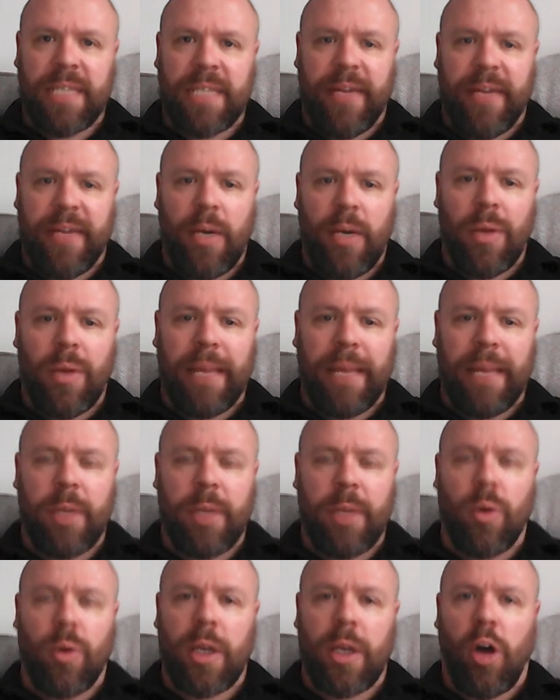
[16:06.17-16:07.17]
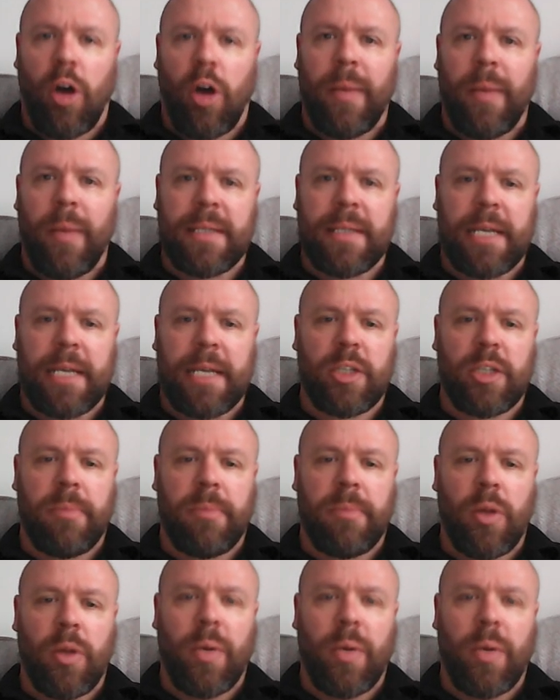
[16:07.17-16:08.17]
video. Let me know in the comment section
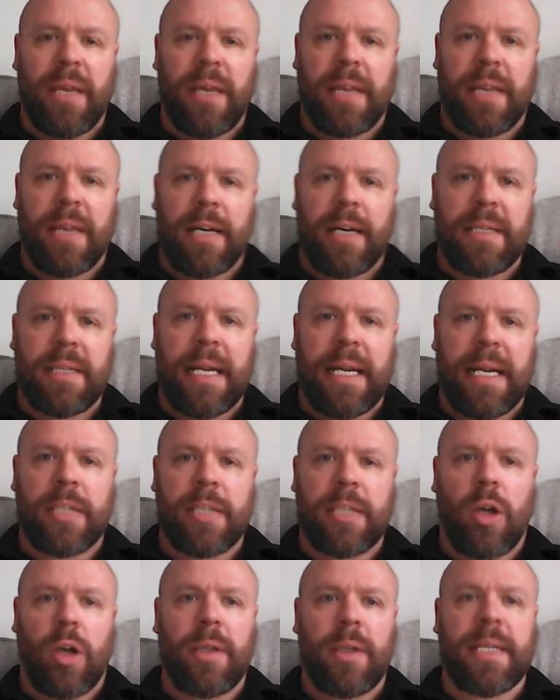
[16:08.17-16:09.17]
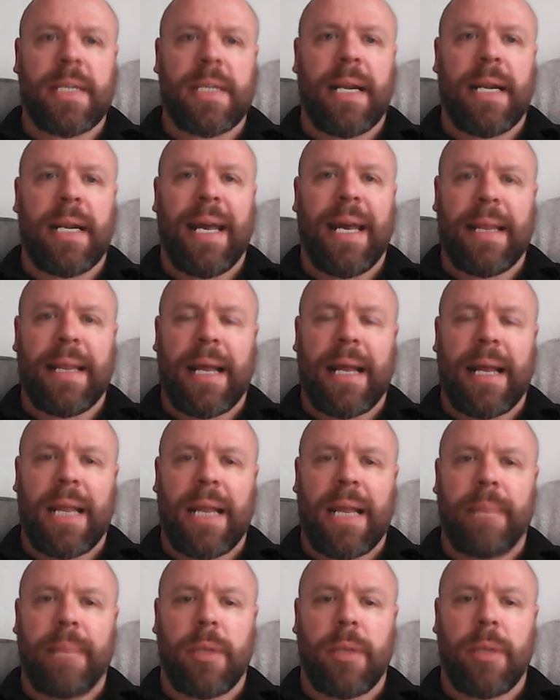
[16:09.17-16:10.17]
below what you think of today's content. Hit that
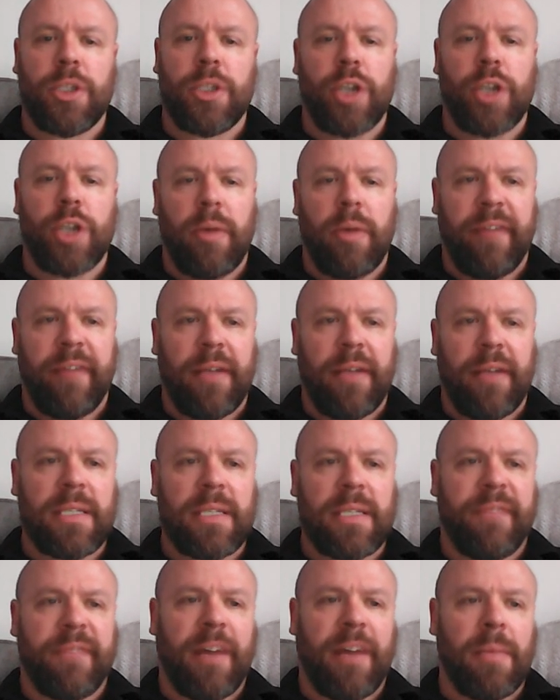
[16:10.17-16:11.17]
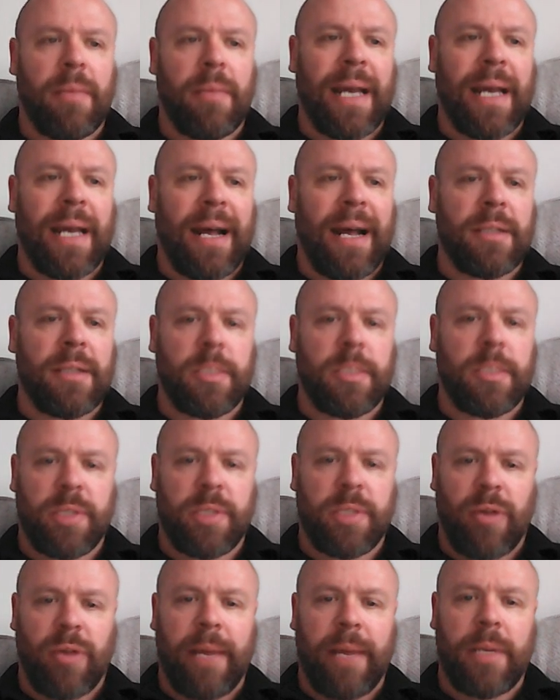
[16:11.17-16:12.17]
like button, share with your friends and family, and
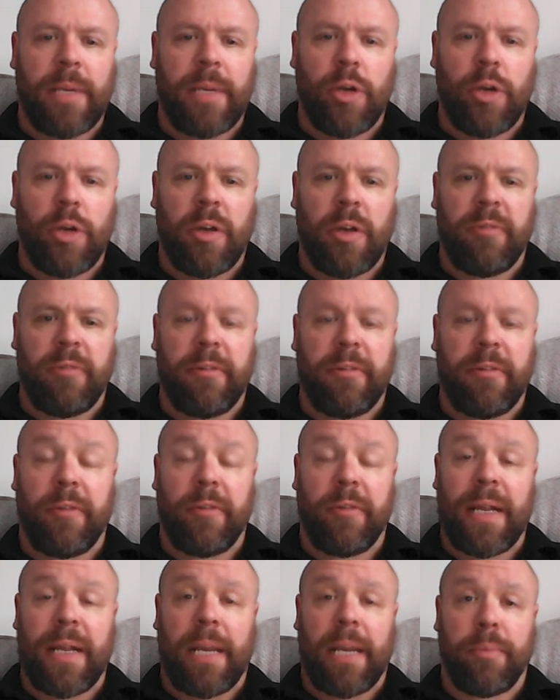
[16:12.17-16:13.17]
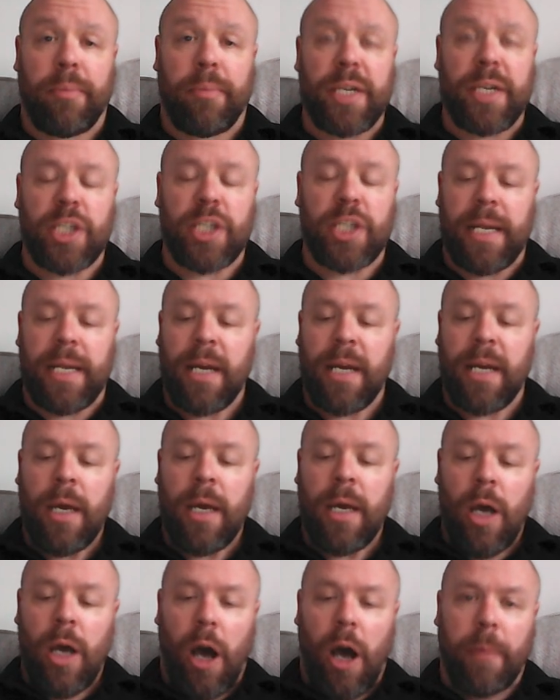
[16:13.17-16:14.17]
subscribe. I do greatly appreciate it.
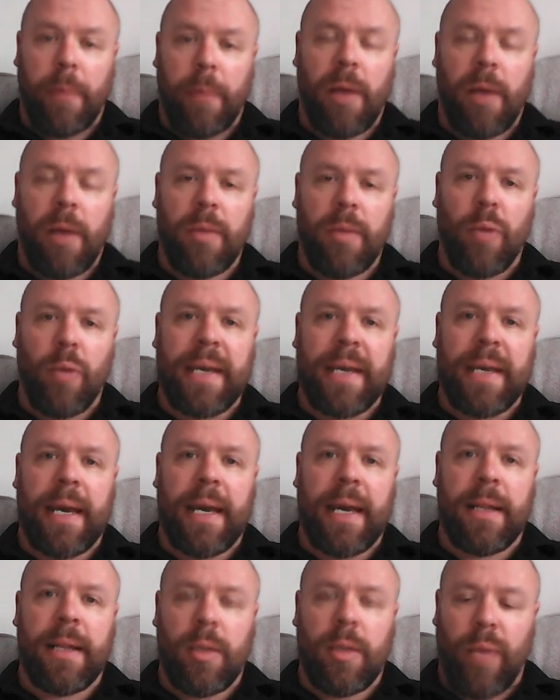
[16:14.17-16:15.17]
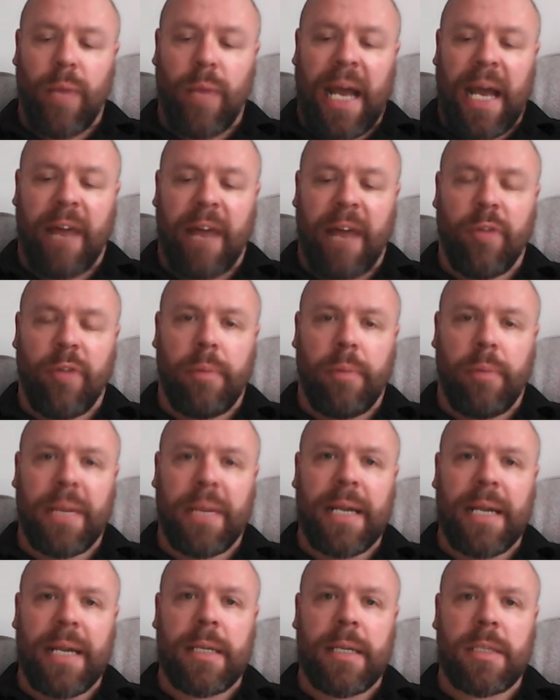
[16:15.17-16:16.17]
Upcoming weekend, we have got
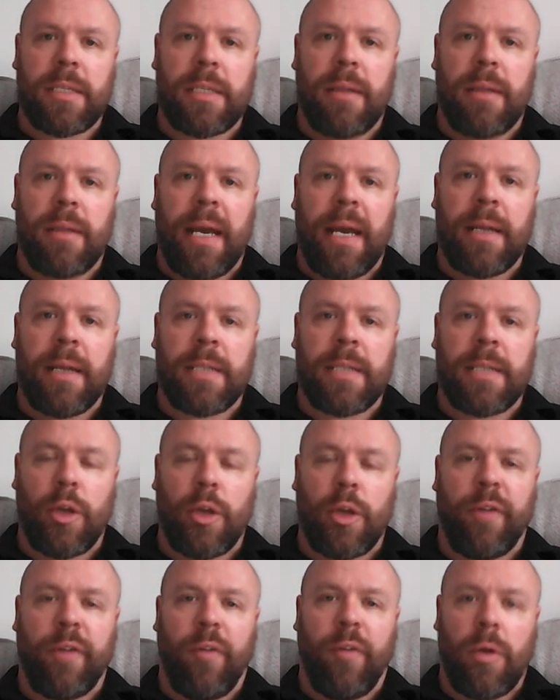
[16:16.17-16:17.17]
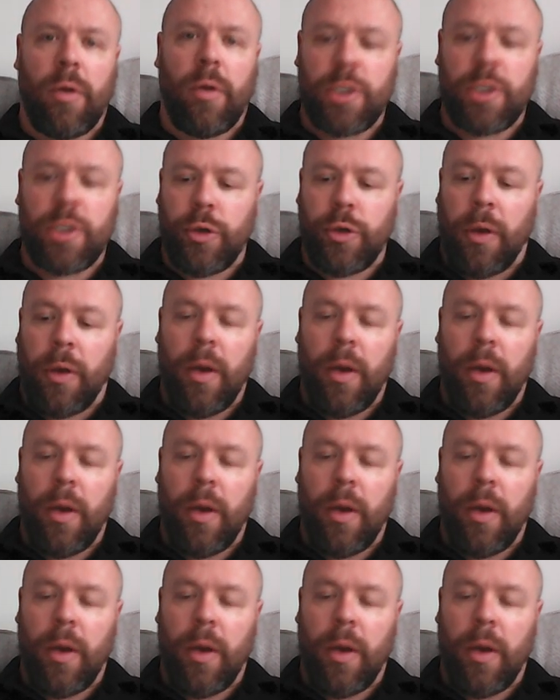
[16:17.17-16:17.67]
plenty to, uh, to look forward to.